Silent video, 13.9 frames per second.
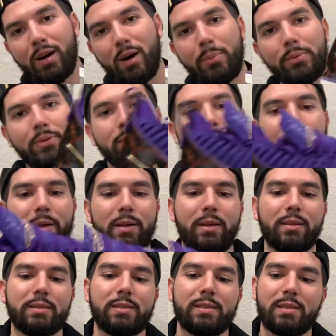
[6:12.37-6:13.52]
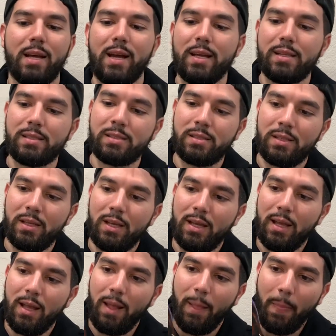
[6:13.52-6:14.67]
up, depending on the size.
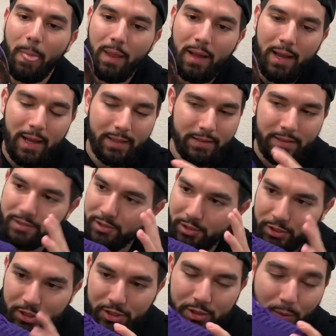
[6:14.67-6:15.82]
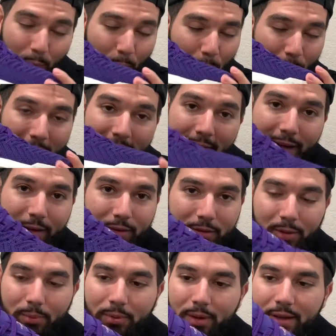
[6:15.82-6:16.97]
And these are just a wild
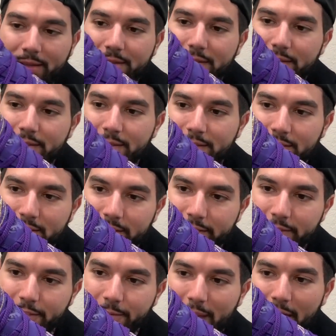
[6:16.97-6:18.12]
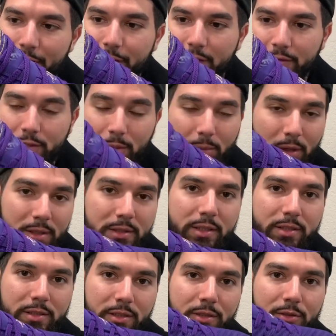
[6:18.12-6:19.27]
LeBron 16 sneaker. My favorite LeBron
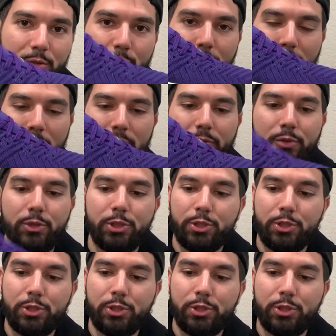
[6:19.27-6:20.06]
16 to date for